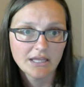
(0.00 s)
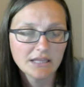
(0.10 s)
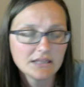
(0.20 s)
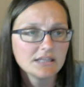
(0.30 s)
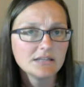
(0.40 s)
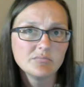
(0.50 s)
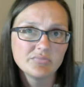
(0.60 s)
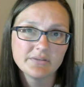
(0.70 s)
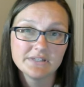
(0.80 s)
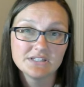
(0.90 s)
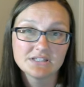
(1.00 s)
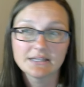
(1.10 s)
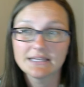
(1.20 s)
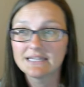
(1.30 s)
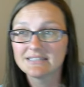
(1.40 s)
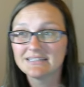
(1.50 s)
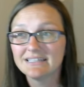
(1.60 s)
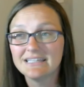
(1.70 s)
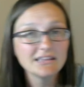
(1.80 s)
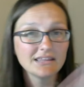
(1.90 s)
And then pretty much like
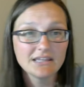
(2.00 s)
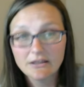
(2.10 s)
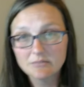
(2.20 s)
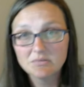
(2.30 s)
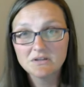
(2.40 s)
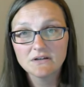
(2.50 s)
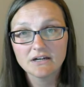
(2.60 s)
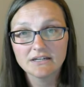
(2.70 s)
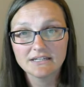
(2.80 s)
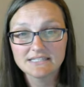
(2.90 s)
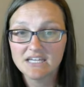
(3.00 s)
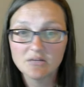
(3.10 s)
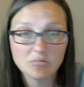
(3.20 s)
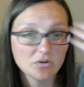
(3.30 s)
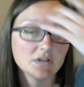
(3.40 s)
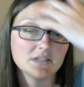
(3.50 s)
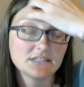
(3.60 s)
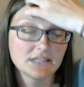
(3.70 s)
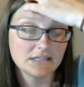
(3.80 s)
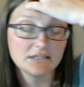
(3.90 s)
anything on the periodic table
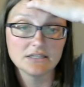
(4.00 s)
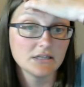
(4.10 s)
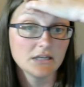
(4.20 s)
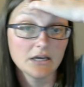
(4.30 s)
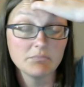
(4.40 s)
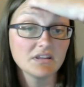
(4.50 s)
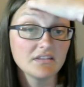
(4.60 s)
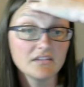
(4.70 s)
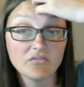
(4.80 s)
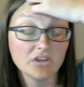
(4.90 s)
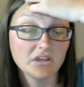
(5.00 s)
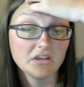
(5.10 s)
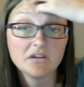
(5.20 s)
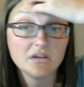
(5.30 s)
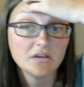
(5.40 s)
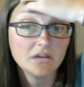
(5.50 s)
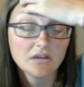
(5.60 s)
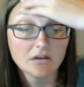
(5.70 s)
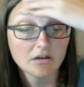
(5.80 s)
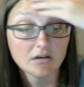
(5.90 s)
is gonna not be living.
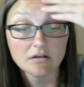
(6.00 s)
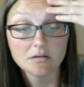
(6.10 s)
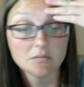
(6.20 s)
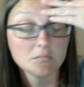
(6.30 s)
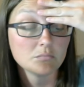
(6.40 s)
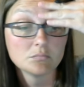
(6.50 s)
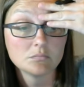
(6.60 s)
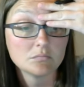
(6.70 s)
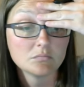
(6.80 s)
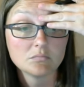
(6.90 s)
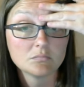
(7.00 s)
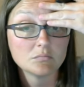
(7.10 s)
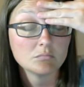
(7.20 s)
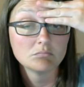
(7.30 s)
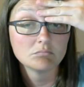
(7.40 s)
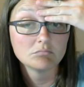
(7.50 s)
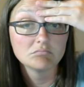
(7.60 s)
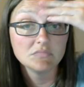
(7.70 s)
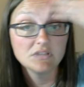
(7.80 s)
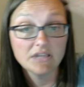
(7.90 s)
Um,
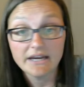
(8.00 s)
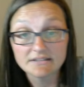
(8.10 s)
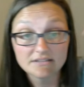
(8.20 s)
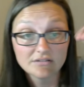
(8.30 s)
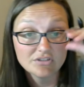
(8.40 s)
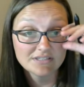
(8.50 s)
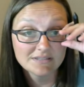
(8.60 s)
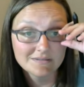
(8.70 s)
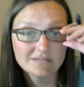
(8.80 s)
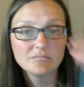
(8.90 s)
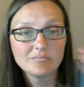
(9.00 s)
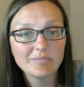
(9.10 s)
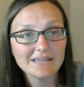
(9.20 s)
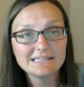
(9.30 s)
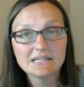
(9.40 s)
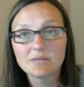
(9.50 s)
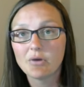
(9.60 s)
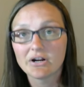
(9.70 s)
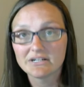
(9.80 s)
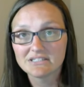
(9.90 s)
yeah, so just basic
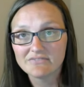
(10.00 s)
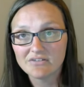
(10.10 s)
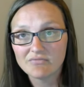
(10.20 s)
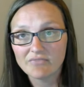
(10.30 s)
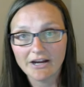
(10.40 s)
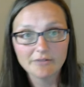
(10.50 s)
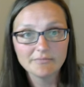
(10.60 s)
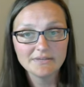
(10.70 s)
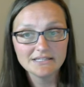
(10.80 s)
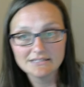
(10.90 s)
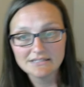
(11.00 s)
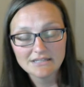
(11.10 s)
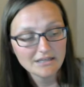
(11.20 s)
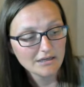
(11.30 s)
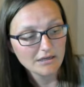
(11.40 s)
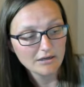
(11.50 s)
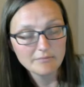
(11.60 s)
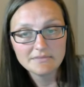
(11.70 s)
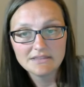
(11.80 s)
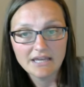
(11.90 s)
parts of an environment
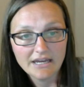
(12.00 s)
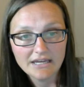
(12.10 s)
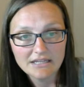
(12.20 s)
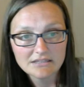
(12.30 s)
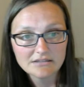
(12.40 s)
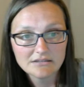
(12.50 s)
that